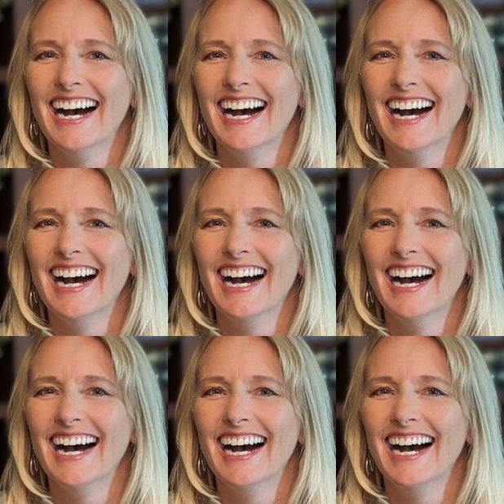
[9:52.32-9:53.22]

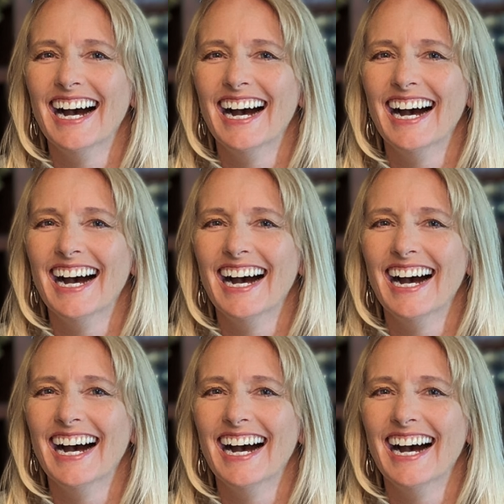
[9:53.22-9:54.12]

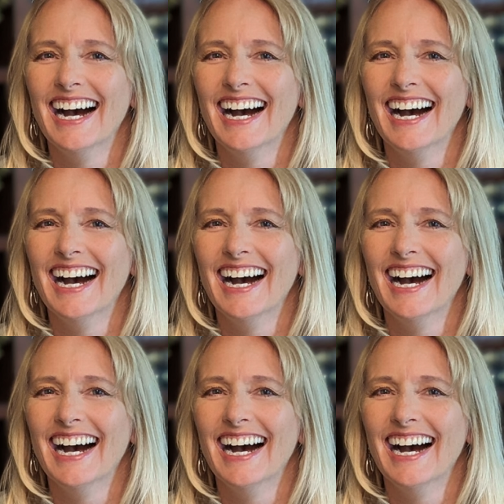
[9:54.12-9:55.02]

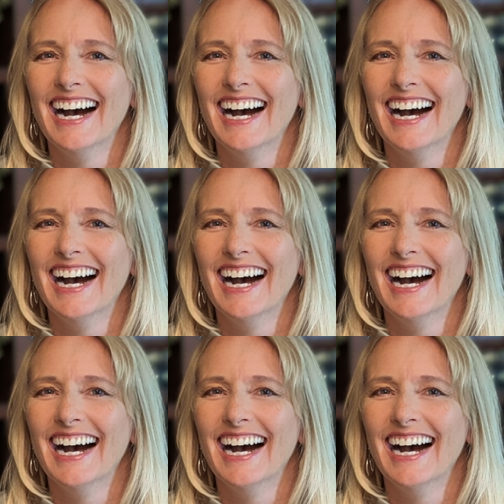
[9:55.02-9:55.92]

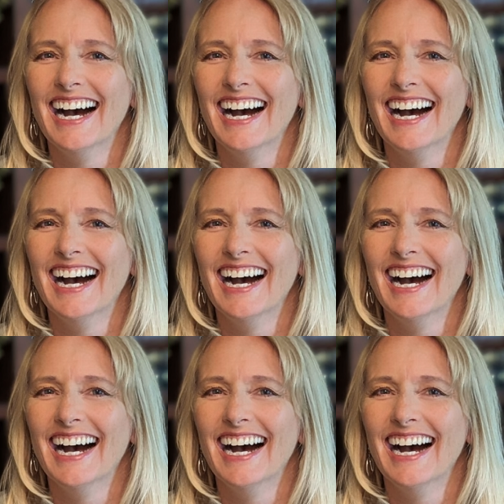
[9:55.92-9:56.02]
(no lip movement)